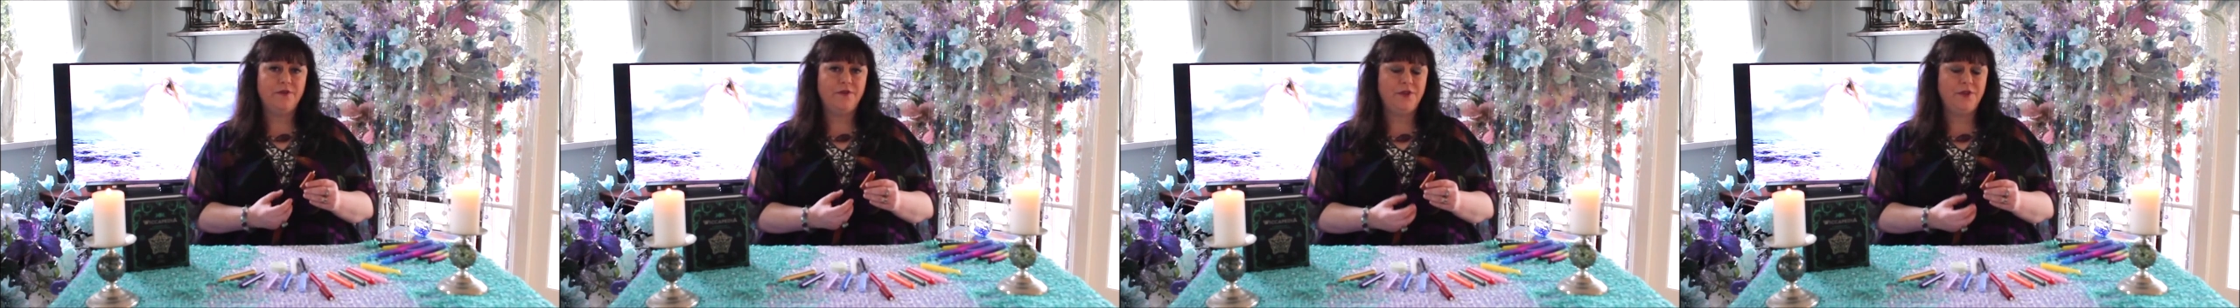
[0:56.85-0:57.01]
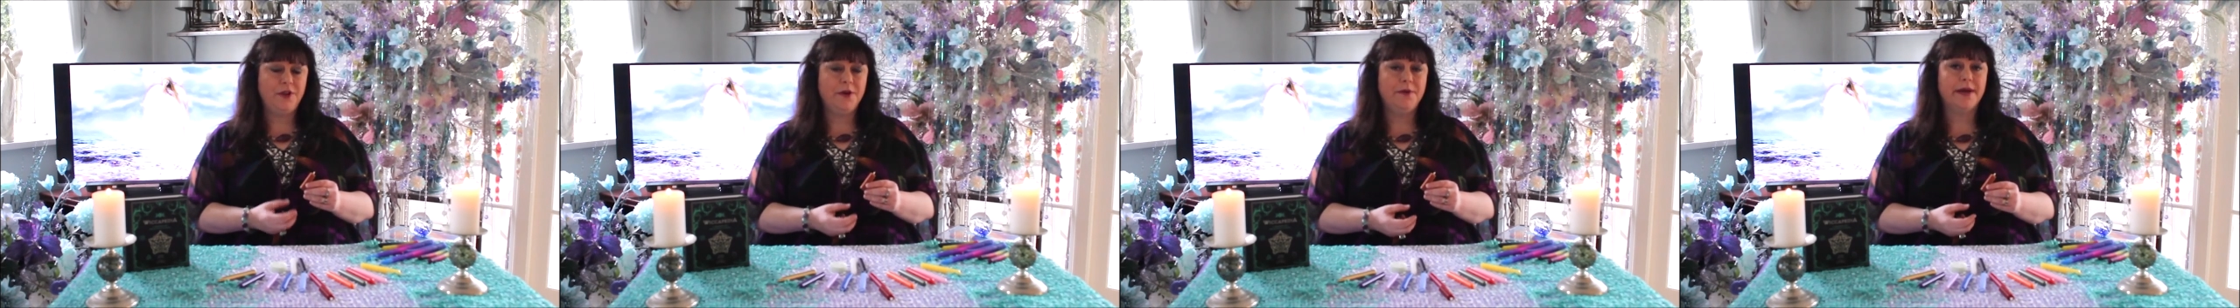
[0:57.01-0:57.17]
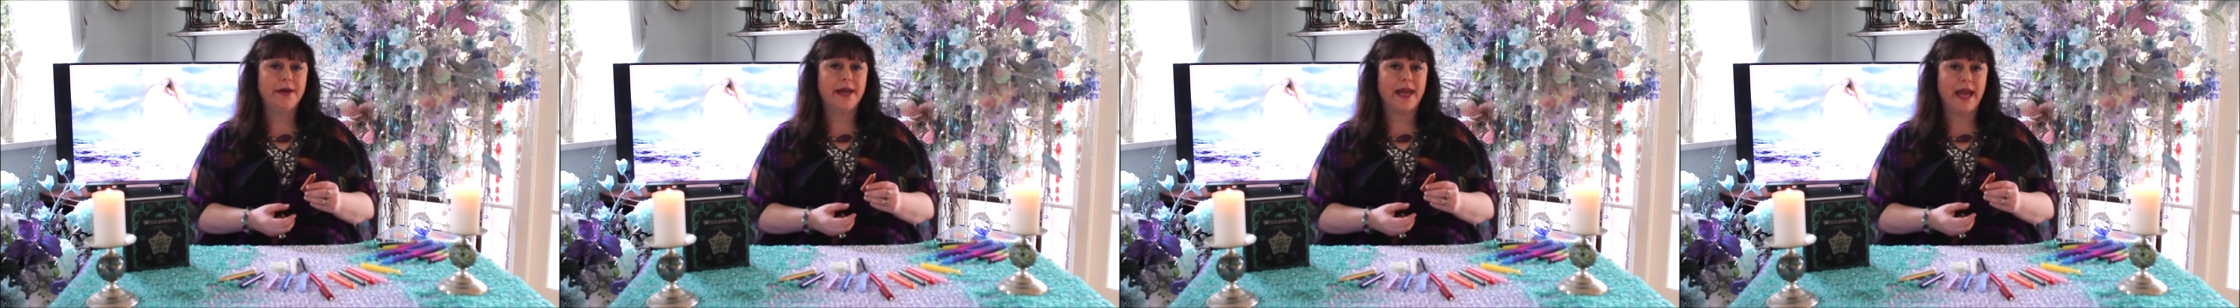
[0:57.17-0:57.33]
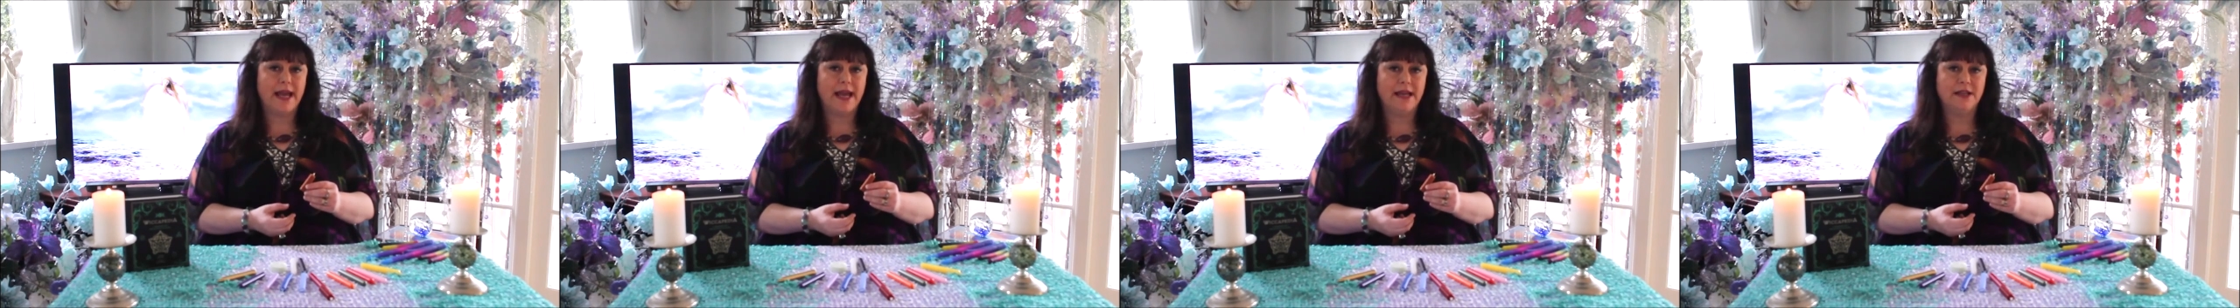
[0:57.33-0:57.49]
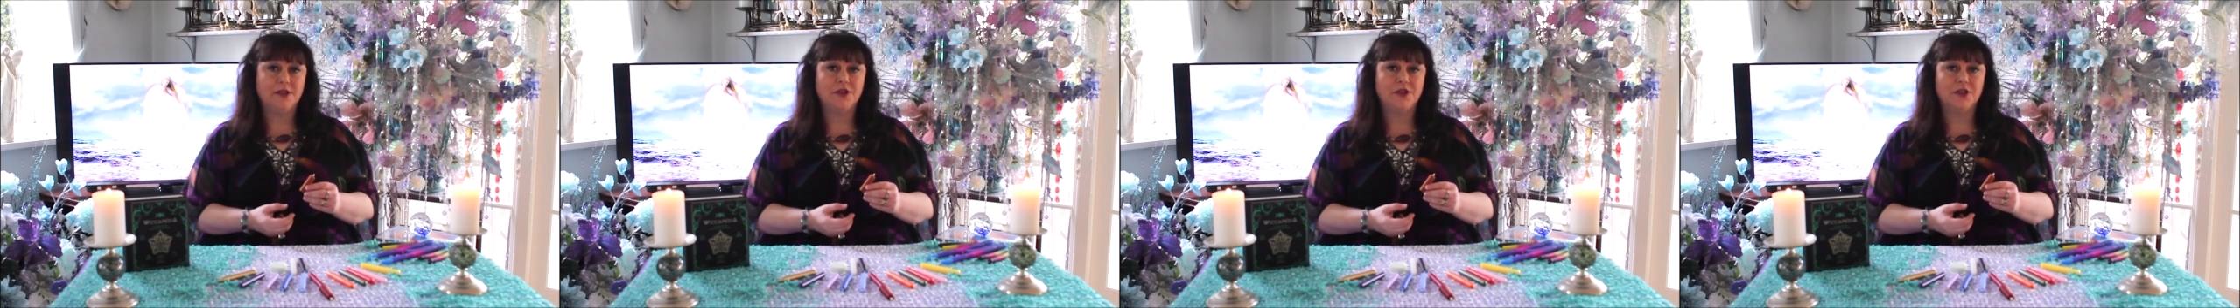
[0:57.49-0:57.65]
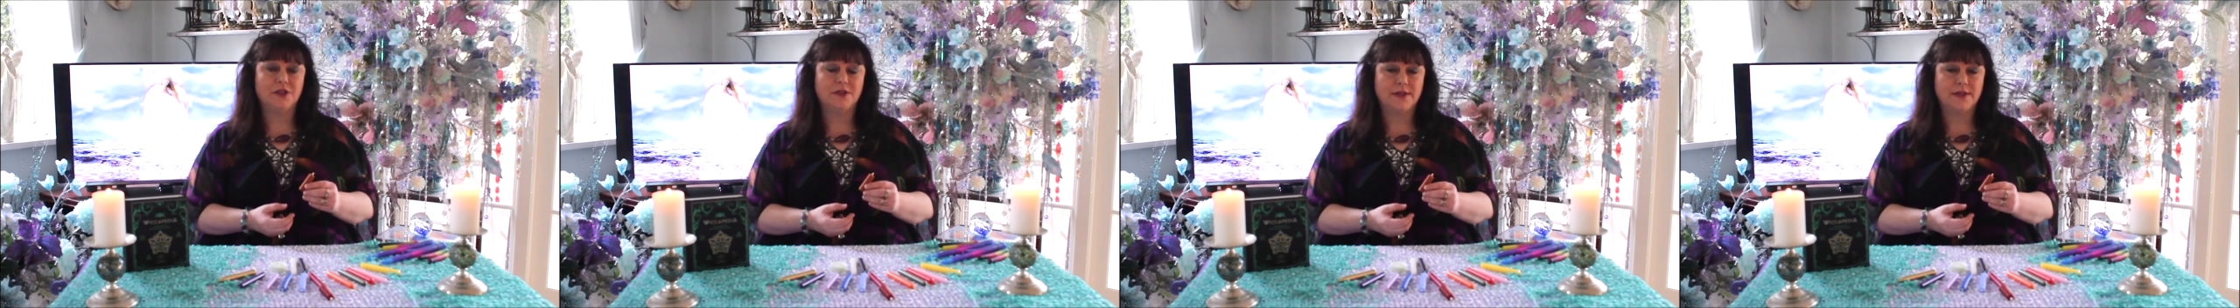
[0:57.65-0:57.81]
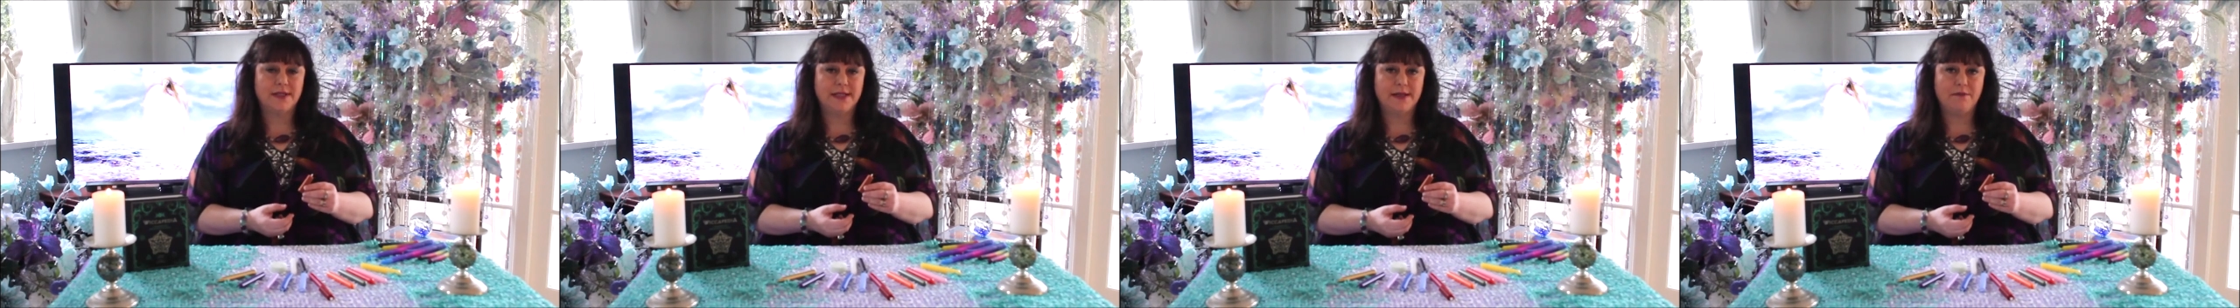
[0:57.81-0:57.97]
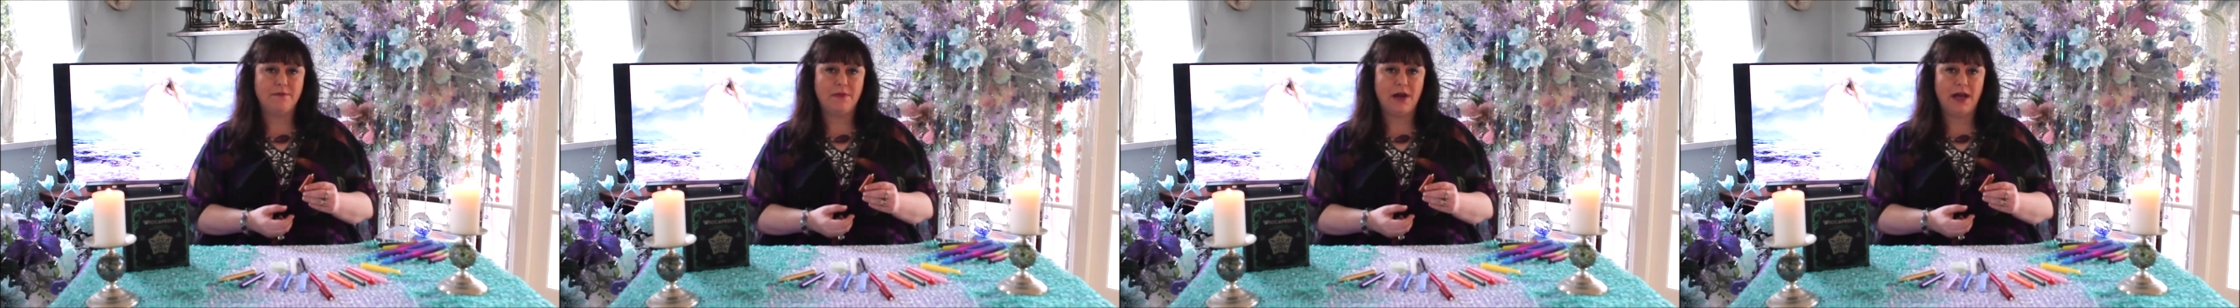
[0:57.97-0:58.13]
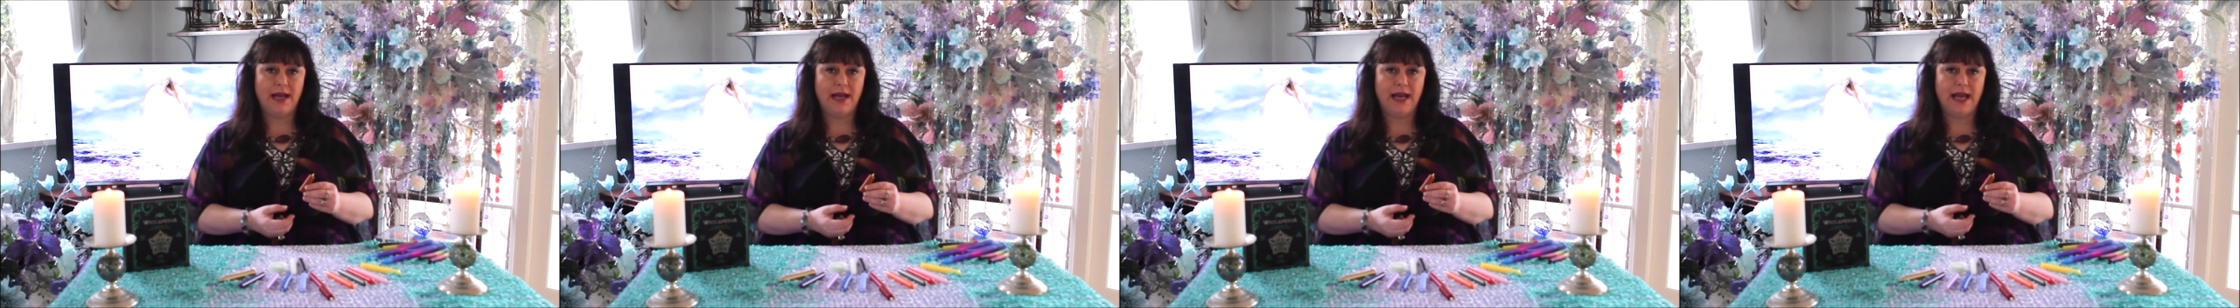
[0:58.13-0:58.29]
few occasions
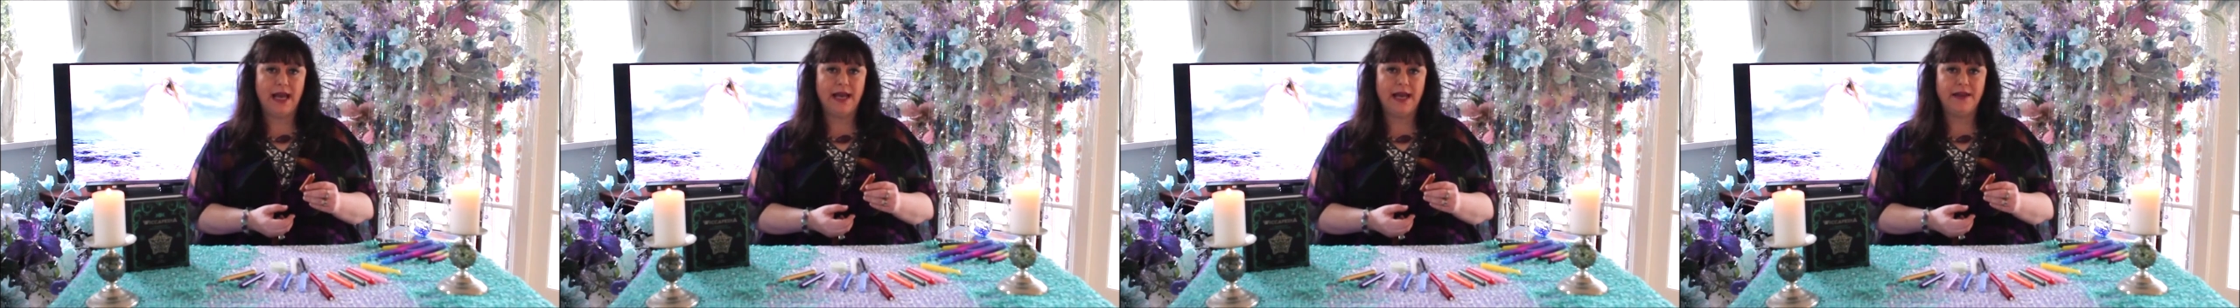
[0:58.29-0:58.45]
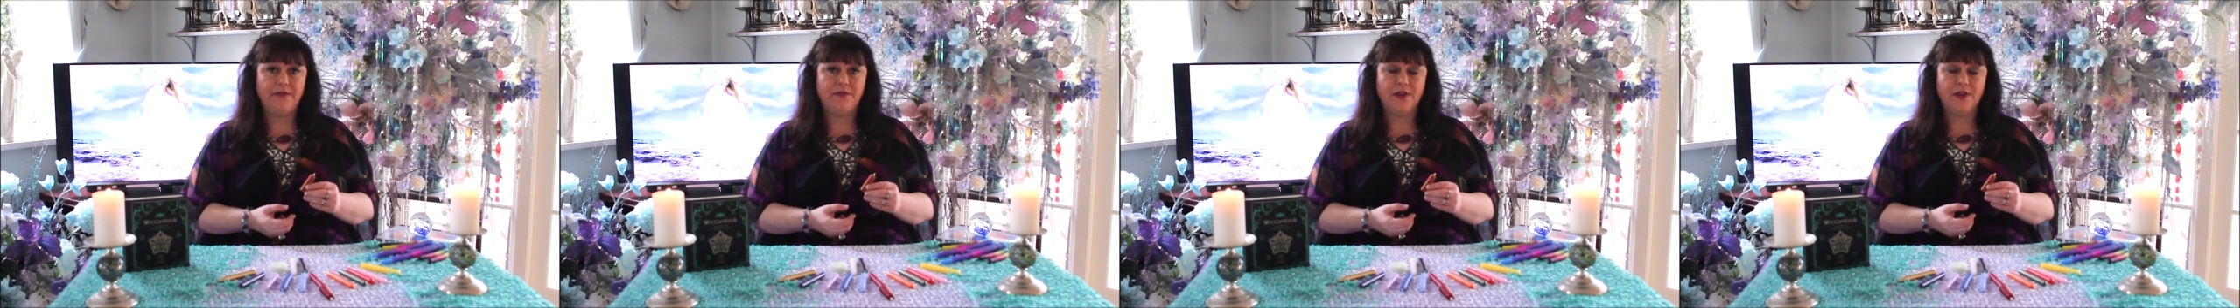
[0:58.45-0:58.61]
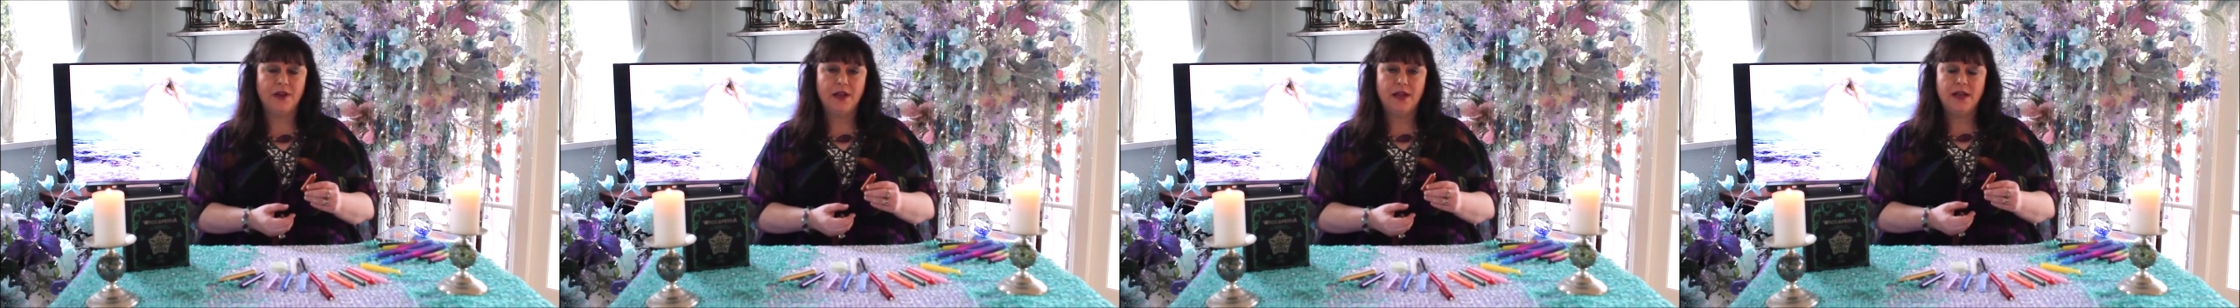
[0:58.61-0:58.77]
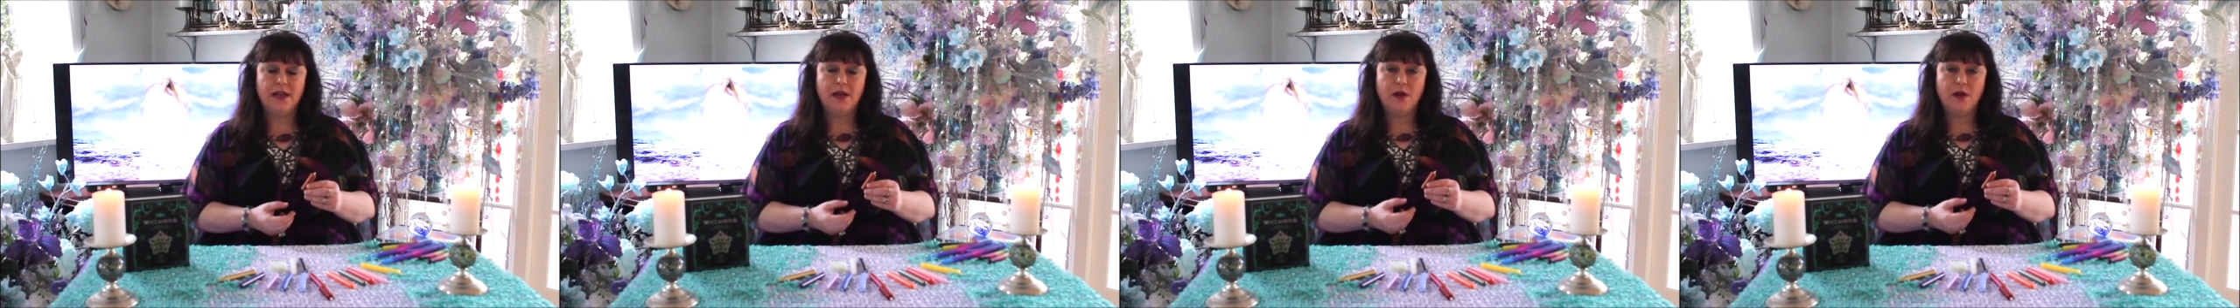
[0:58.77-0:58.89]
in my life.